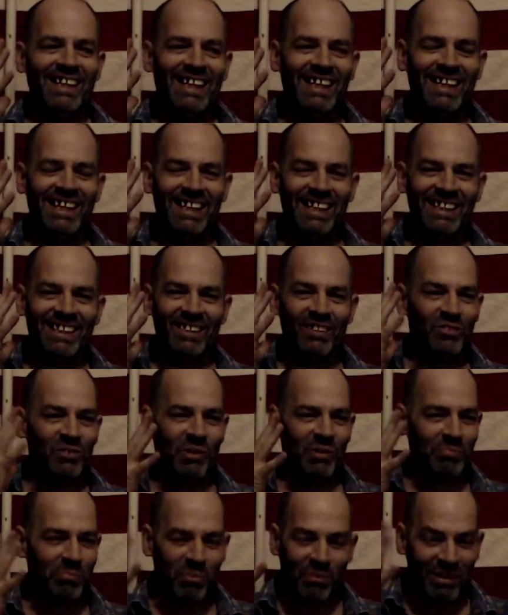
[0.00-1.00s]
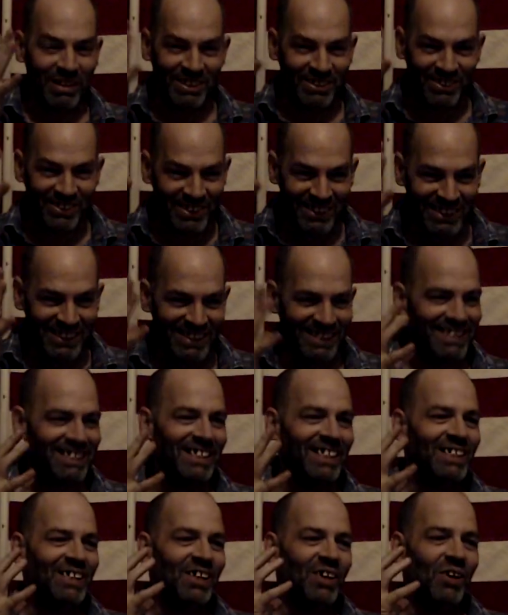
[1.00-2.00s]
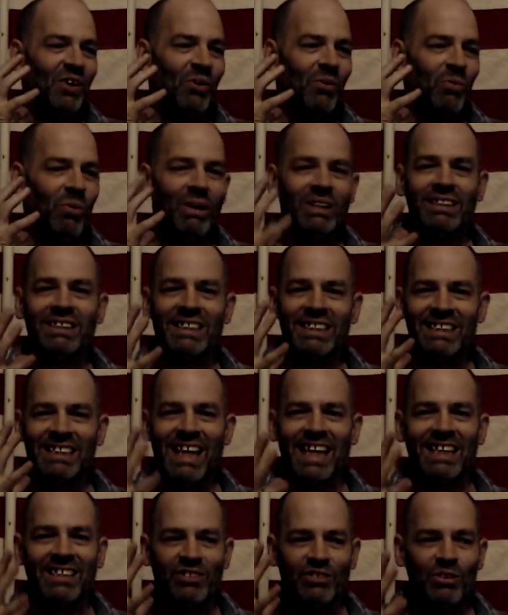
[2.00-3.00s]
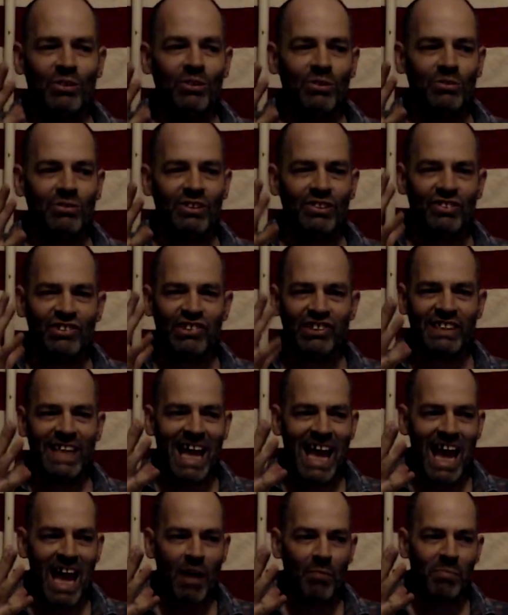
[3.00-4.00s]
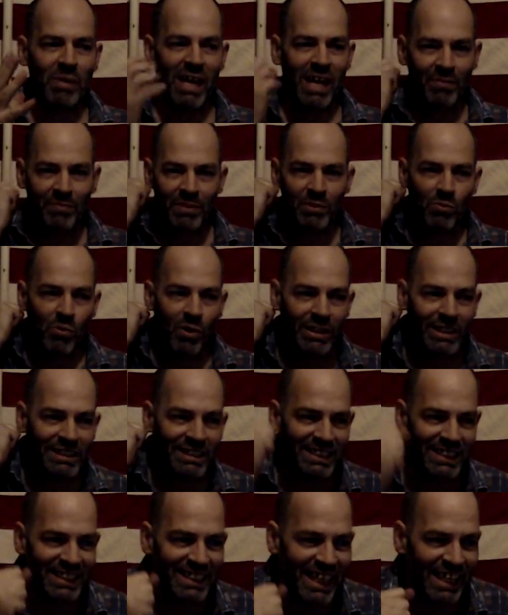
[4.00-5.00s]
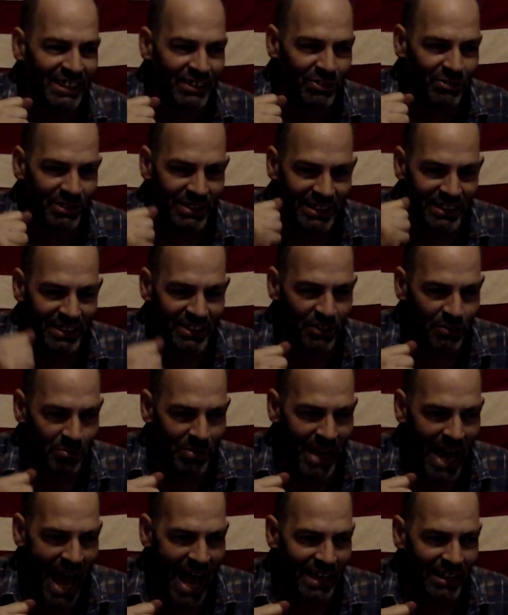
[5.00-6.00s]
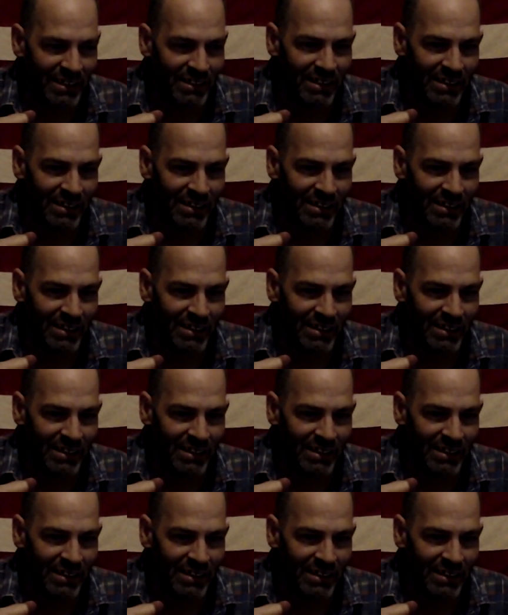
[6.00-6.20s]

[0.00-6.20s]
the corporations, what did they do to stab everyone in the country into the back